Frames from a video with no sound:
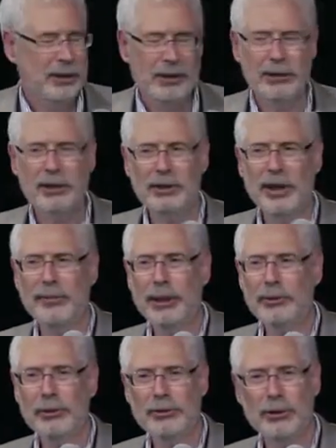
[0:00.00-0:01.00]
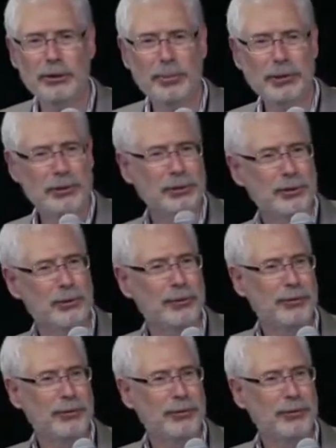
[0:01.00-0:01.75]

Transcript: only time I use this business school